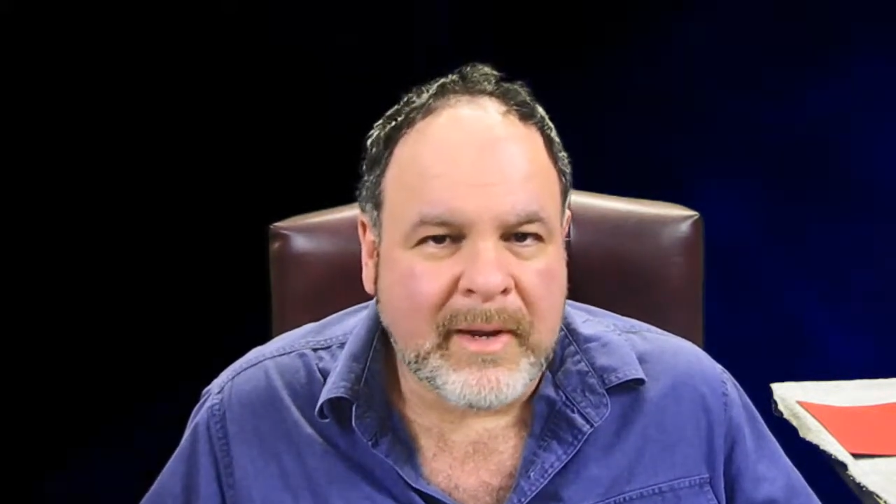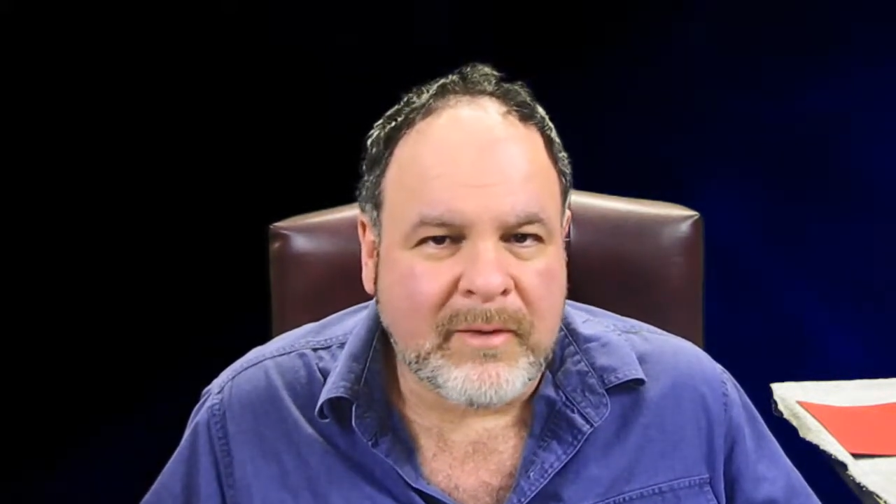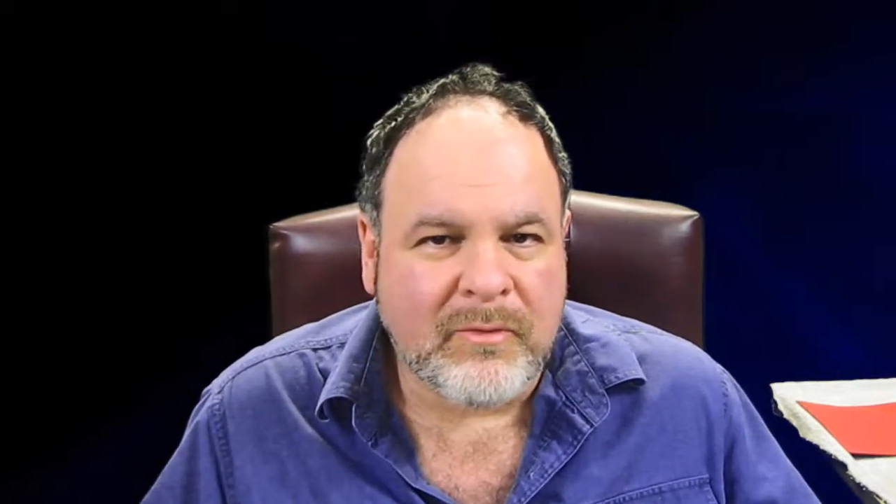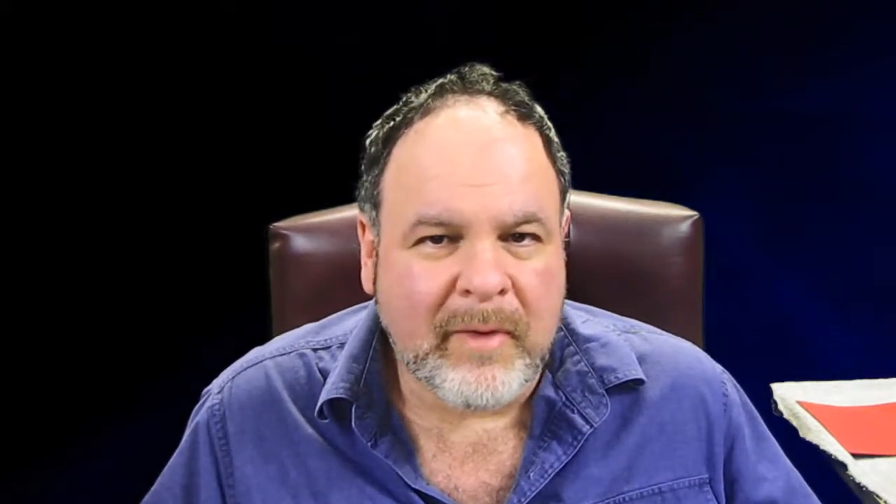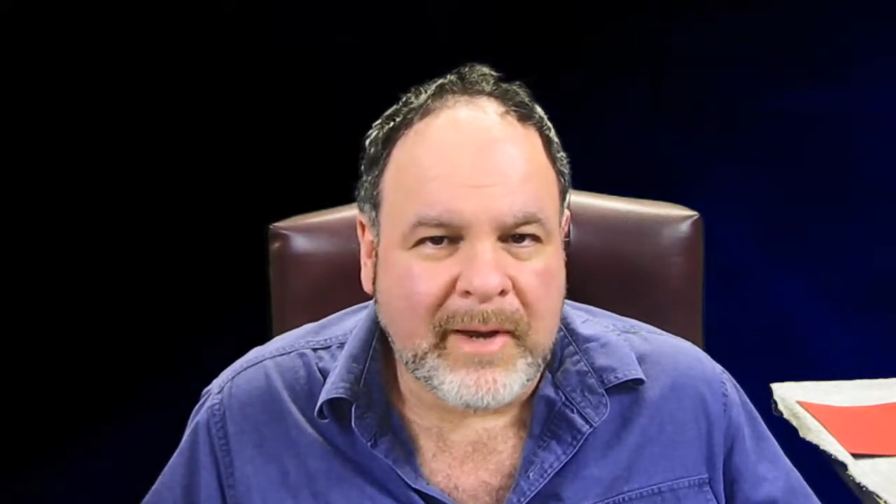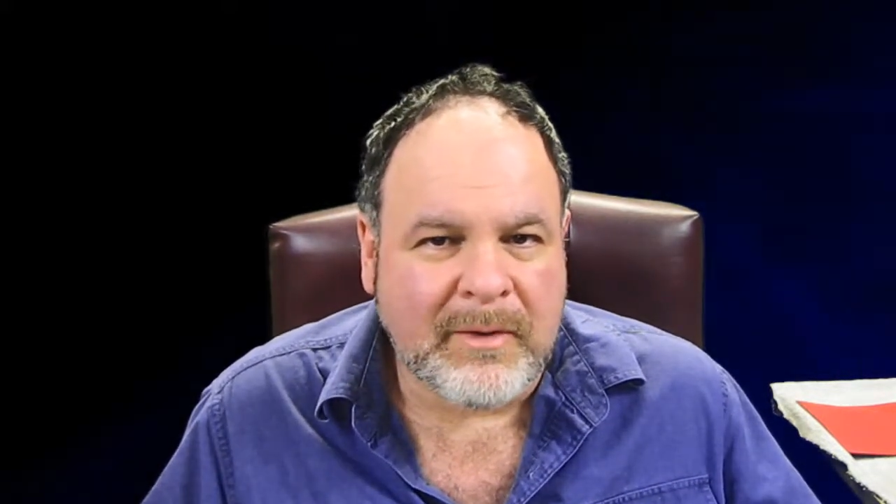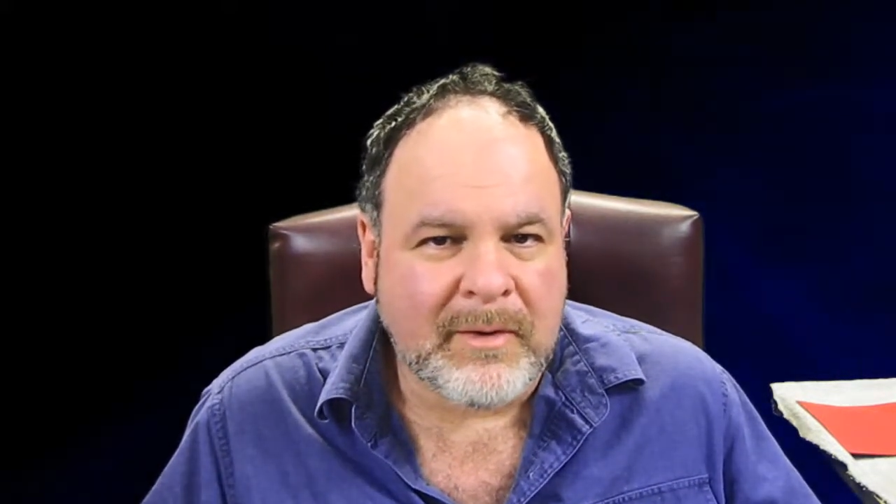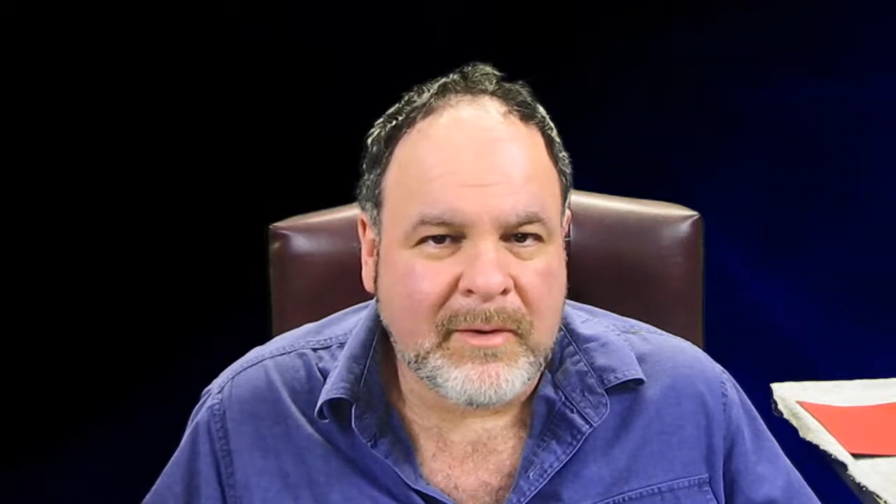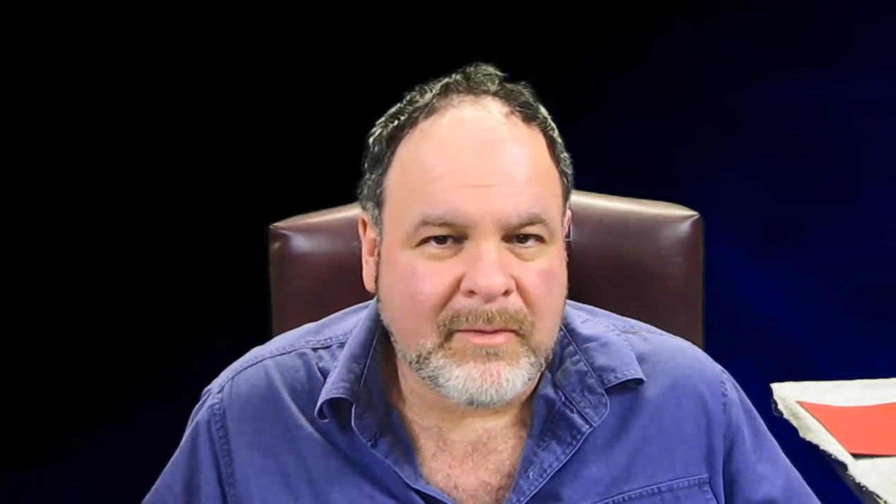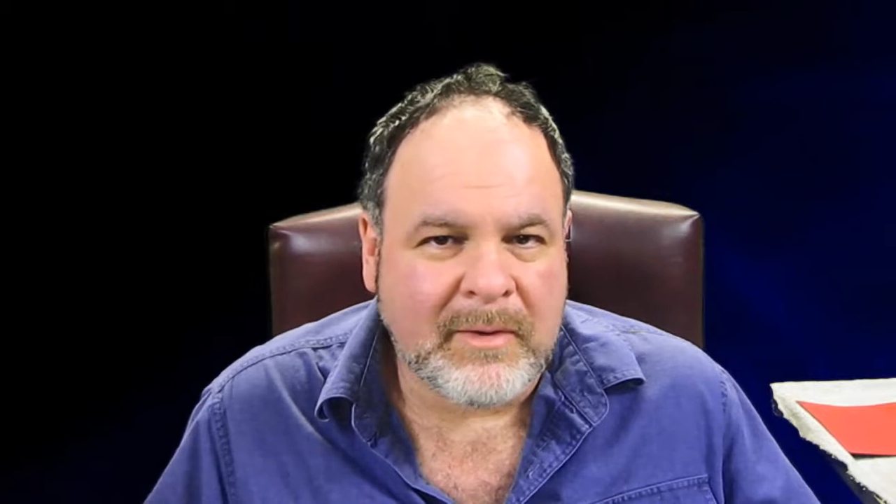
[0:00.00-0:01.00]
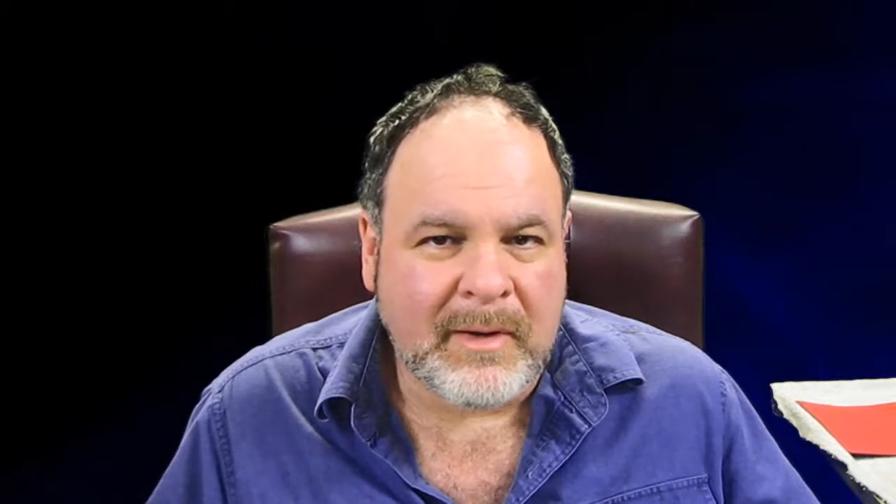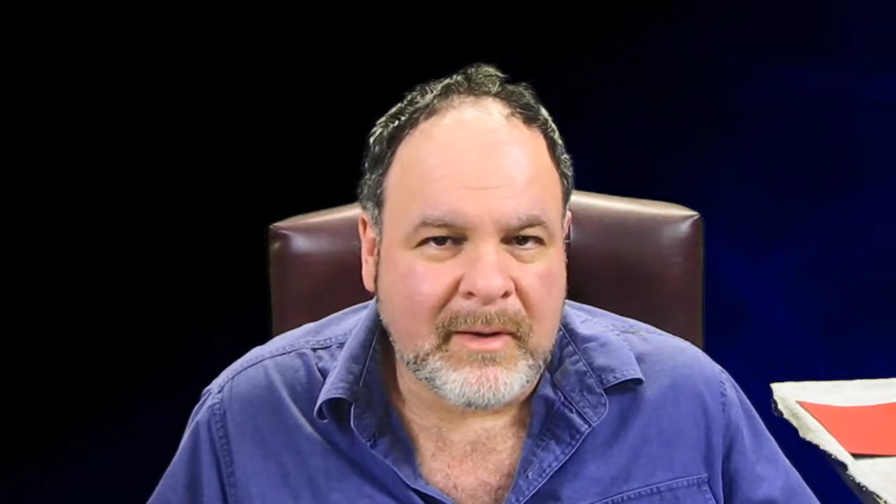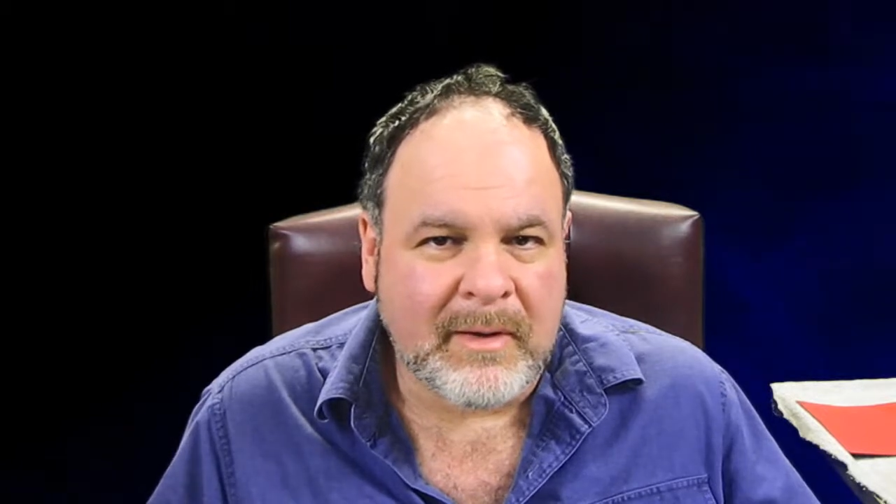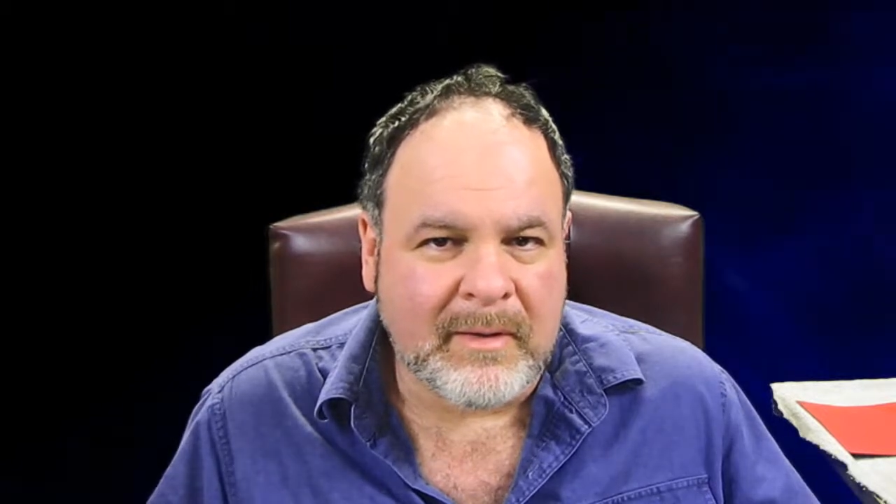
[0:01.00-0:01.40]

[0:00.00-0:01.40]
and trying to hear any